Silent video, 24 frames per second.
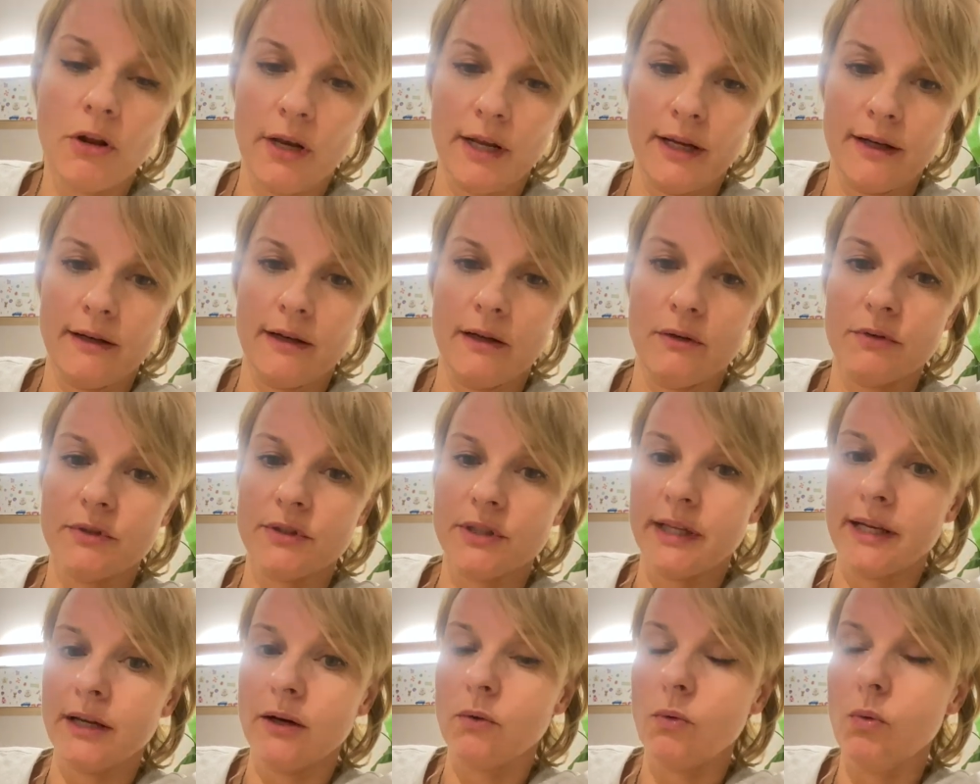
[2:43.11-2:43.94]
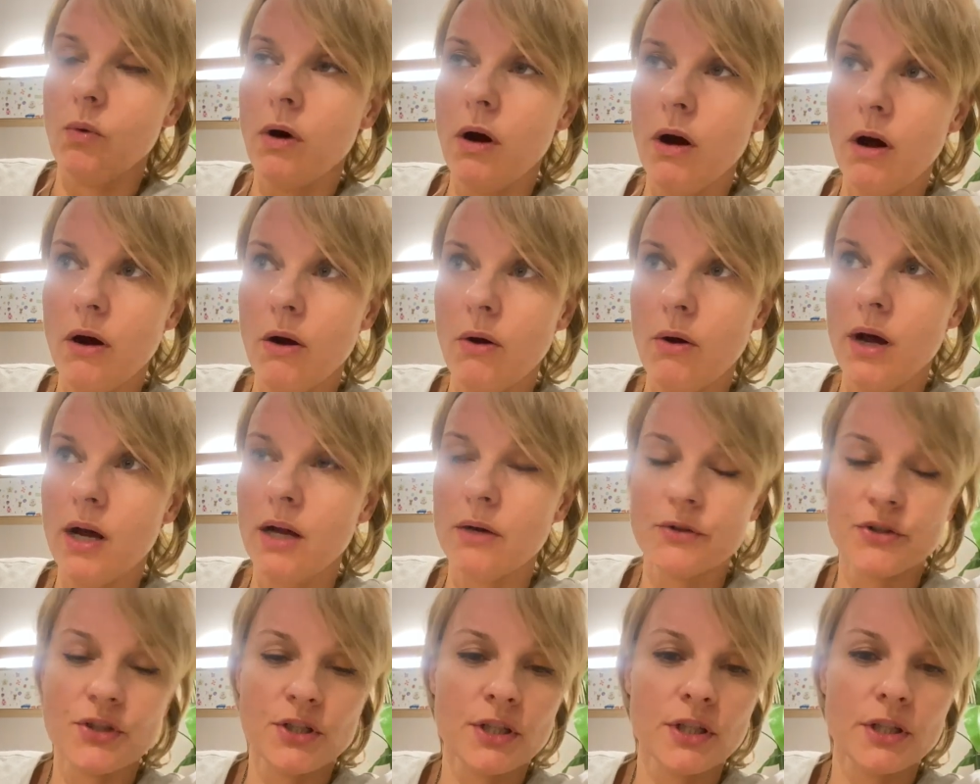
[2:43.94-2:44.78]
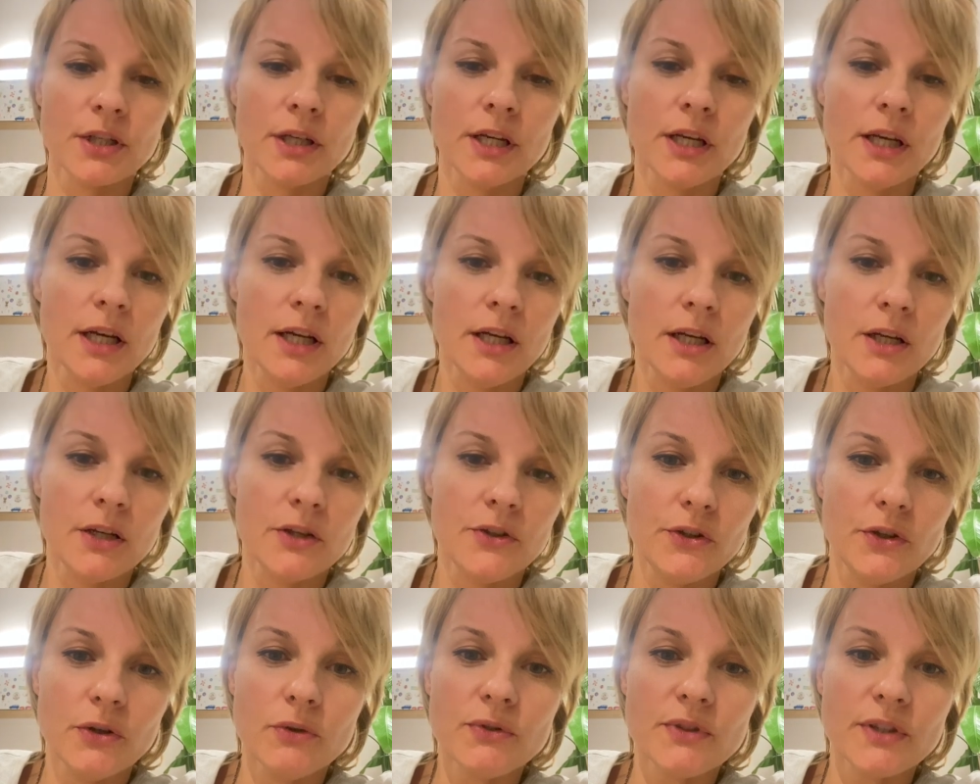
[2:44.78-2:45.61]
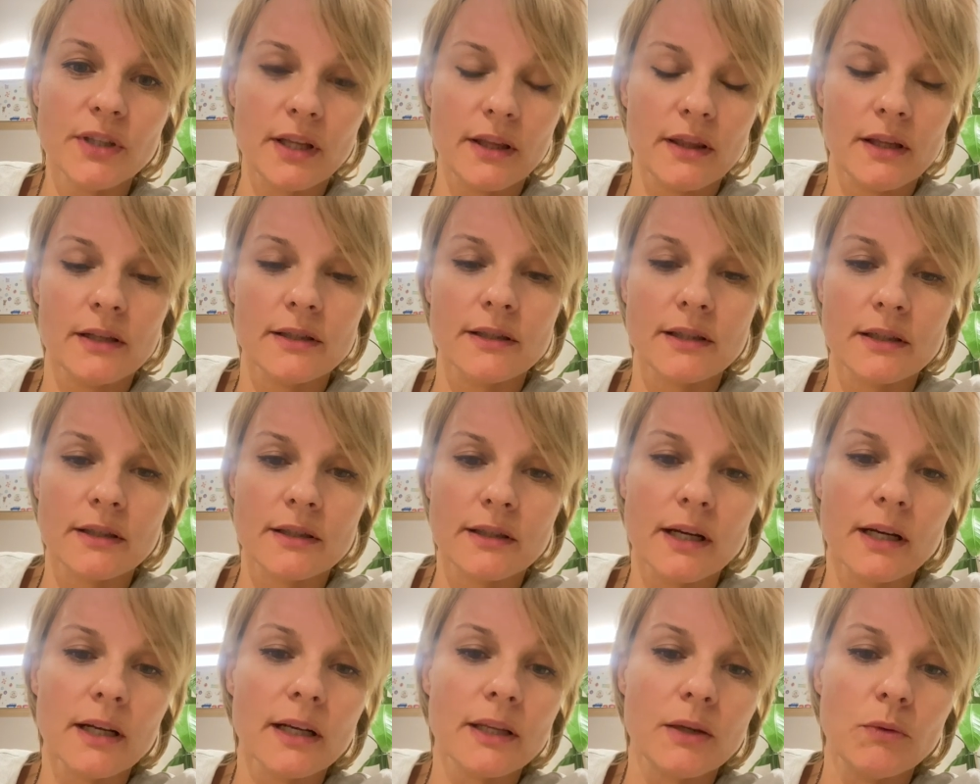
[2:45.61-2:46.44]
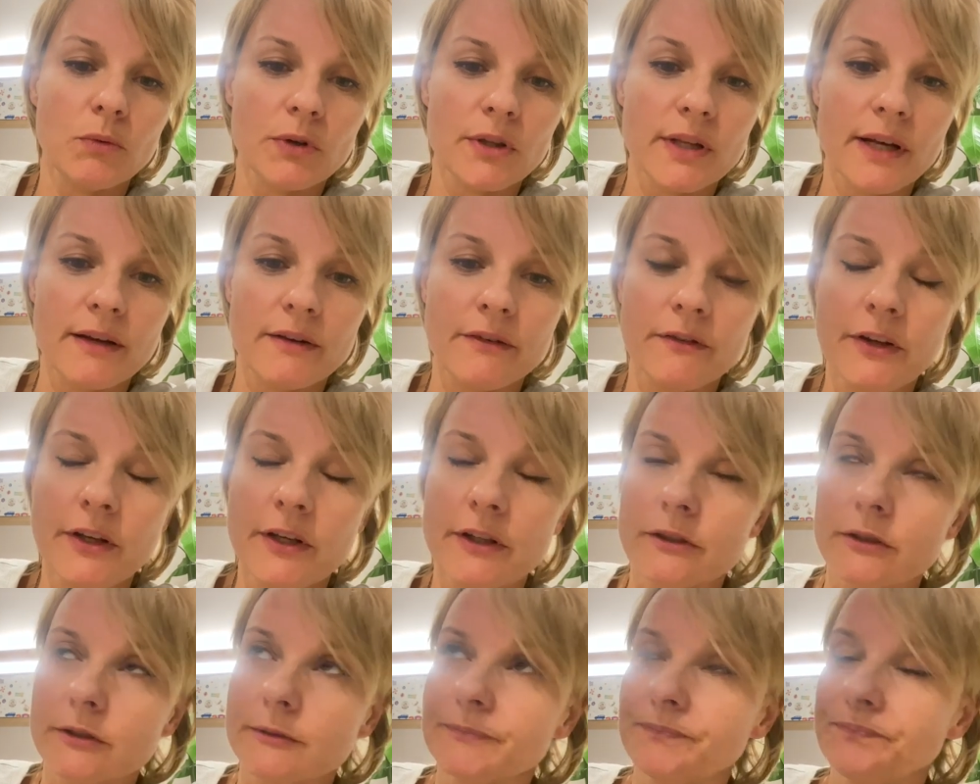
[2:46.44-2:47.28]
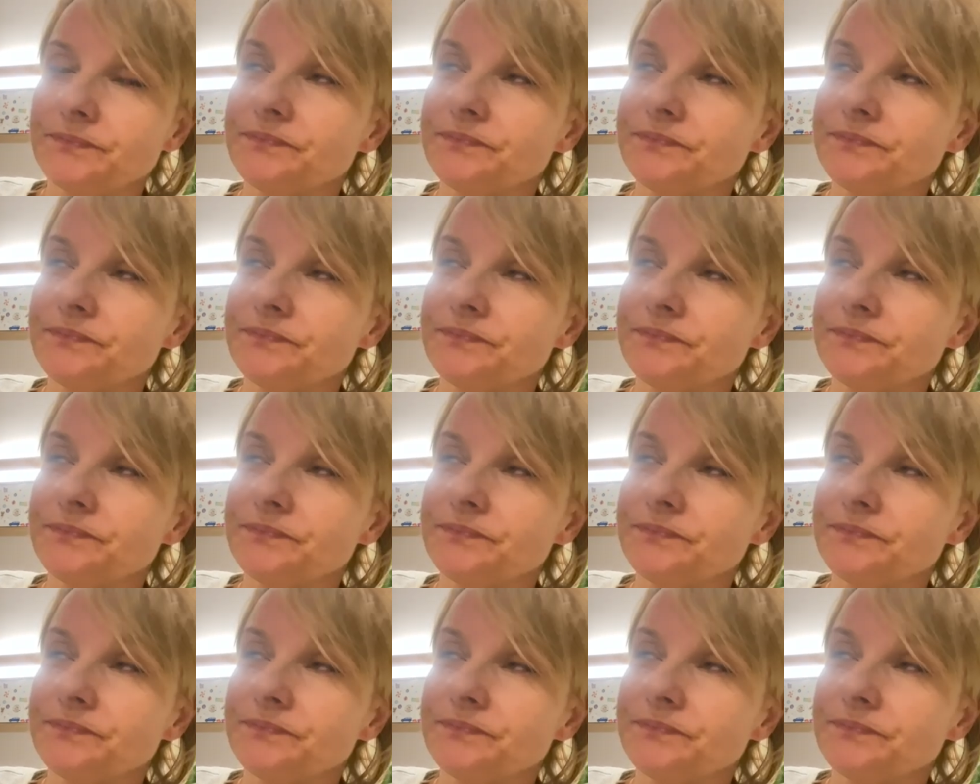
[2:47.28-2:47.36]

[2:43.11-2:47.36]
And I was like, wow, how she knows that. That's exactly what I feel.